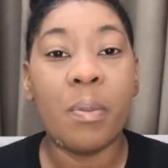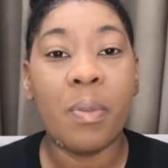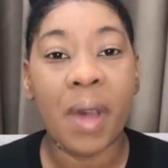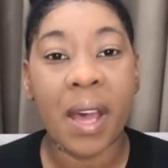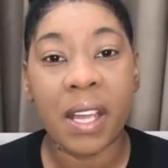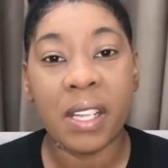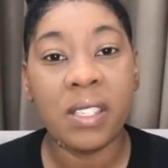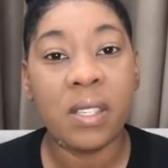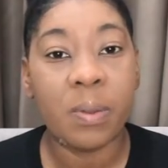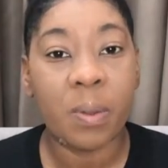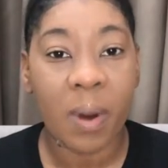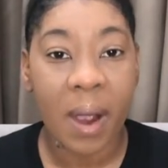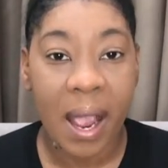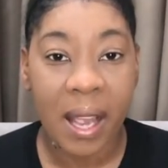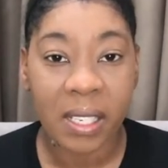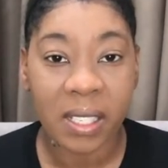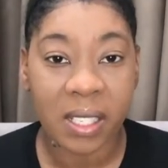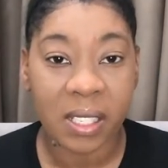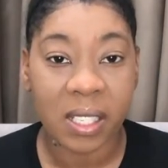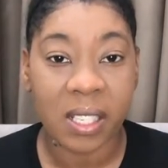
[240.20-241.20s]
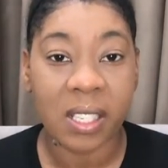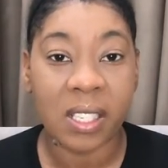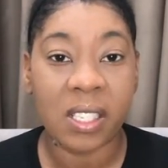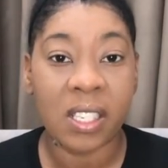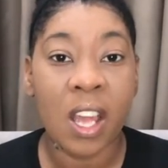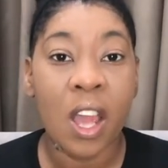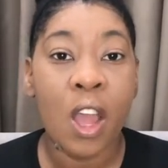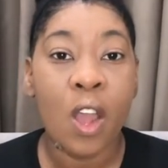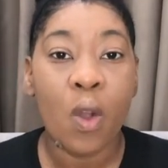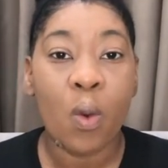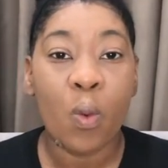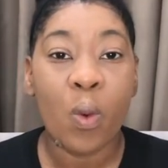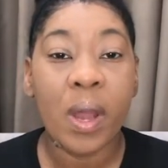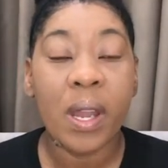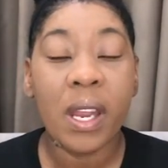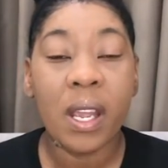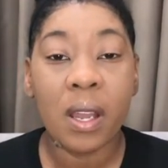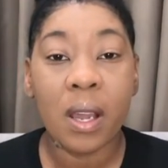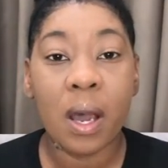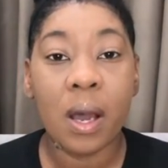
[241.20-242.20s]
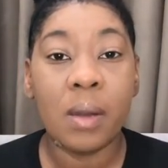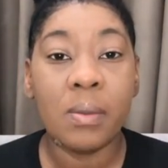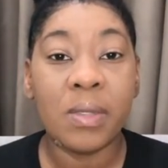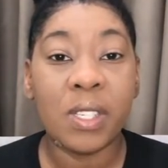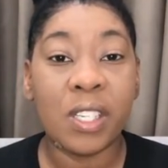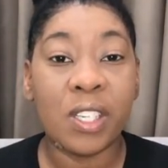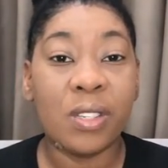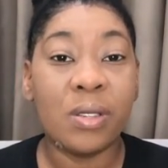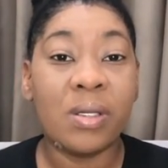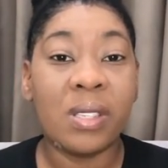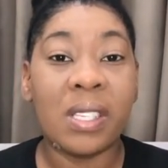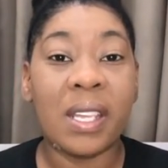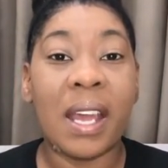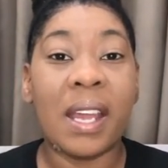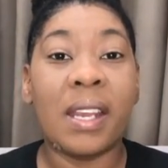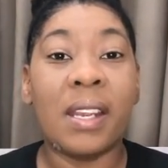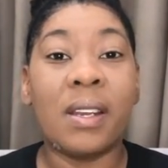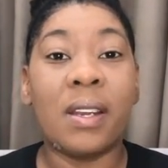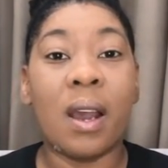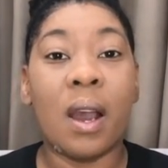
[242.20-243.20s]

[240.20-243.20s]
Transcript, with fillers: best practices when it comes to setting